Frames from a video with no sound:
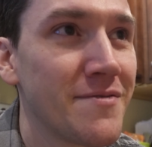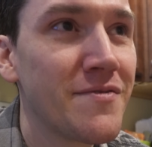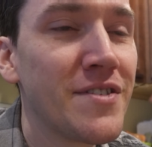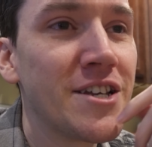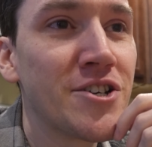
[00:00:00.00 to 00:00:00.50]

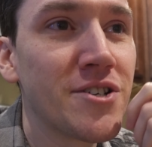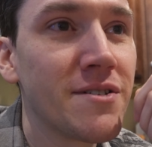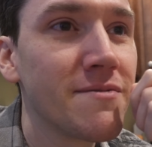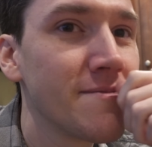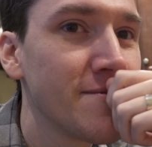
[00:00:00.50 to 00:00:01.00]
finish
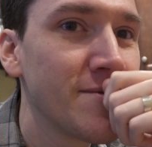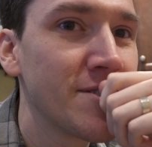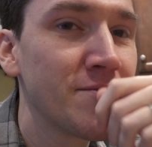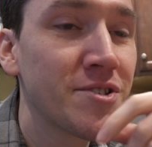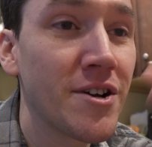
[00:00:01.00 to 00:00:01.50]
a
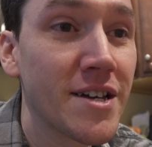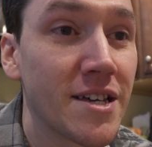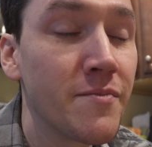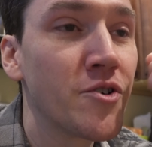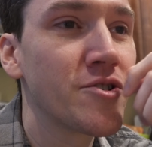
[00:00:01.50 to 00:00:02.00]
when you start
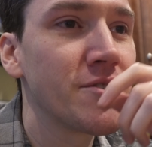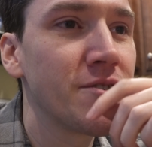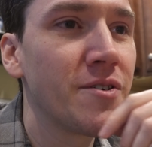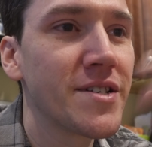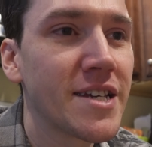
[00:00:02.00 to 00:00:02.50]
getting emotion,
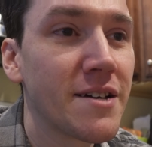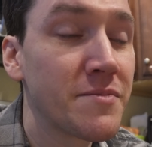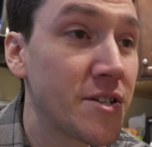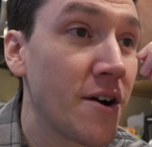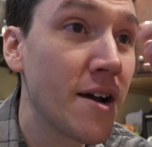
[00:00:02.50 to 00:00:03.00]
you always say
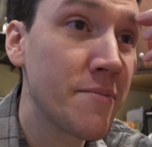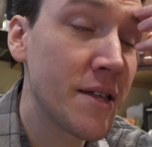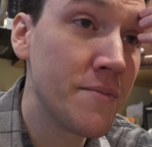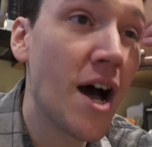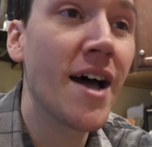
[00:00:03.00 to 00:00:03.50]
I'm sorry, but
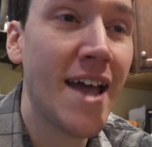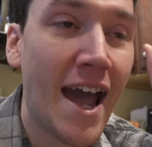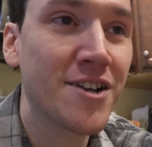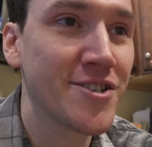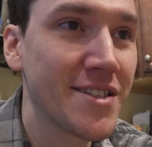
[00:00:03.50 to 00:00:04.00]
I'm not
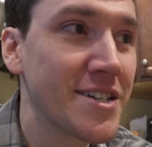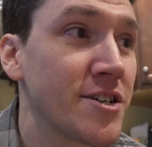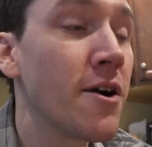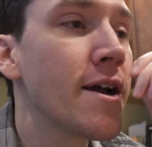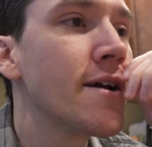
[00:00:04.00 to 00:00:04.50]
actually
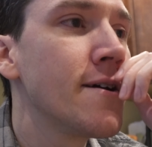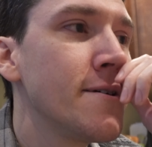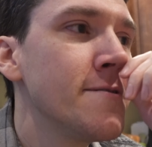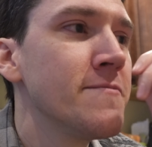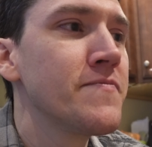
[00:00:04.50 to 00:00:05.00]
sorry.
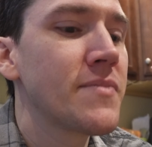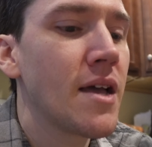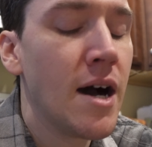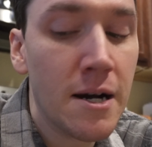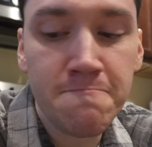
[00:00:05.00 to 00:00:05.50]

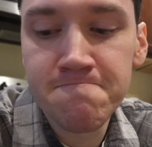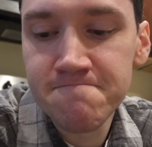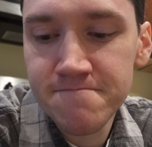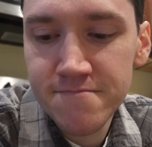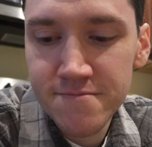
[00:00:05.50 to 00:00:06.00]
Um,
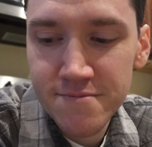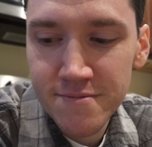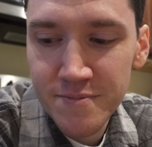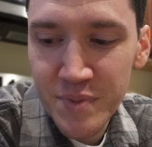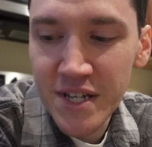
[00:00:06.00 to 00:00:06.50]

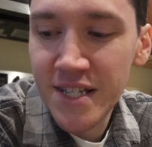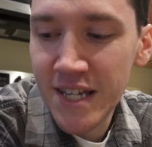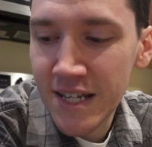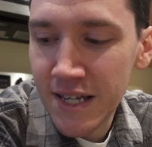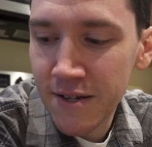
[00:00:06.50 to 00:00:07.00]
but he
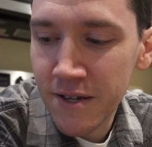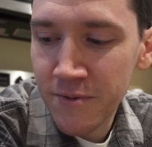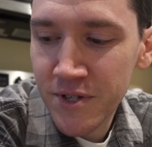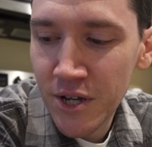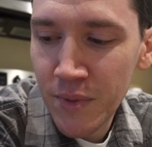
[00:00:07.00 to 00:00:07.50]
did. He he
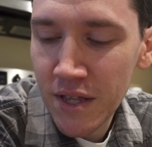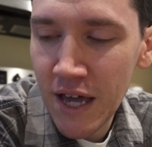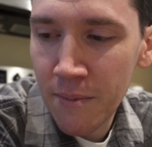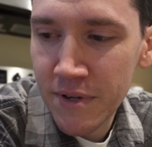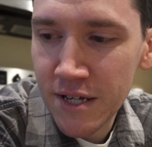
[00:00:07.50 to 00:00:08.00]
was on my
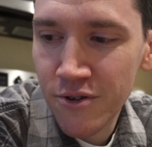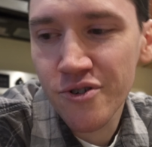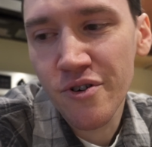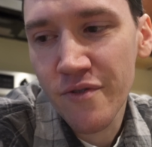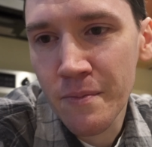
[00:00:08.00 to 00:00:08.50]
lap and he
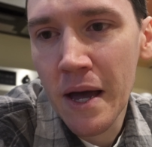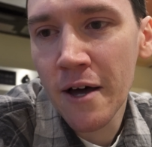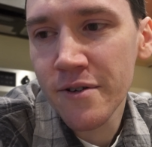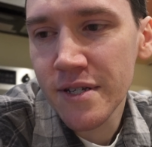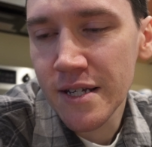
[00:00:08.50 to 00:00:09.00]
looked over at
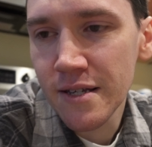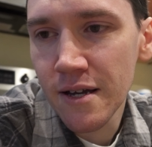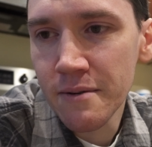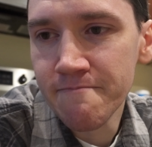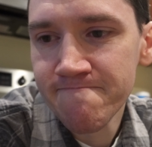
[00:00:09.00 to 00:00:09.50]
Mal's and
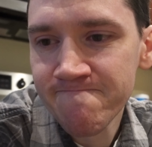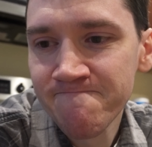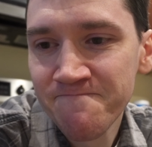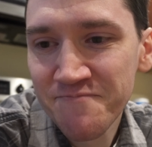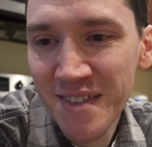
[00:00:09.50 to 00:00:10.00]
uh,
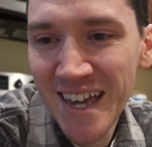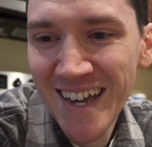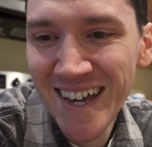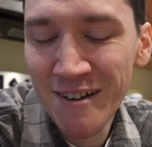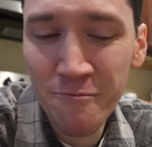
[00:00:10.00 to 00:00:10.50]

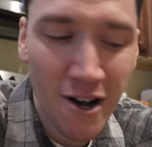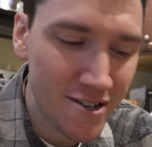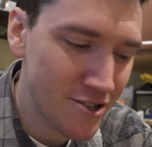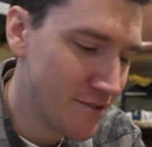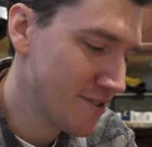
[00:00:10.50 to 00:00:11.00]
he
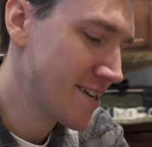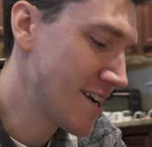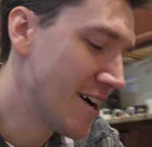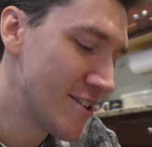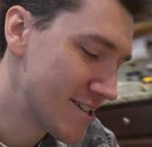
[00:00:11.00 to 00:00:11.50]
walked over
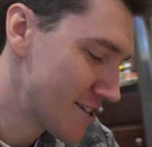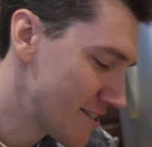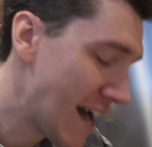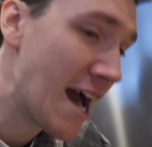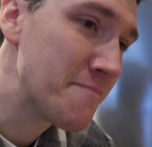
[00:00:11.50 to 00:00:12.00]
got on
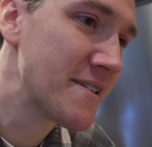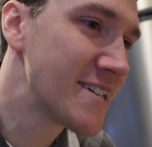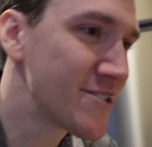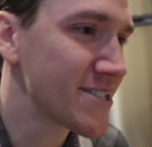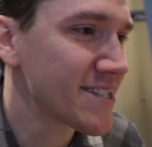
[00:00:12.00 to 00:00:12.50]
their lap. And
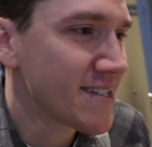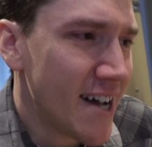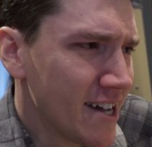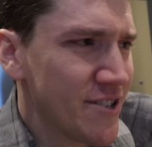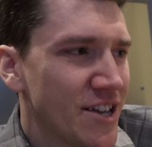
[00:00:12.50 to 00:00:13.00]
it
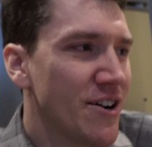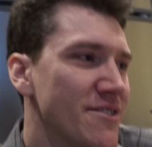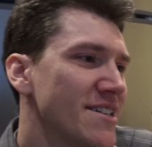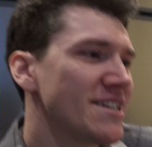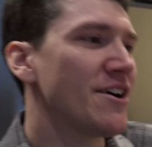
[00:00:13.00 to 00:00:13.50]
just, I don't
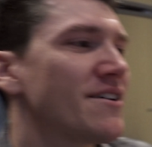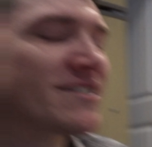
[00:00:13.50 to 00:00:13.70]
know, you know,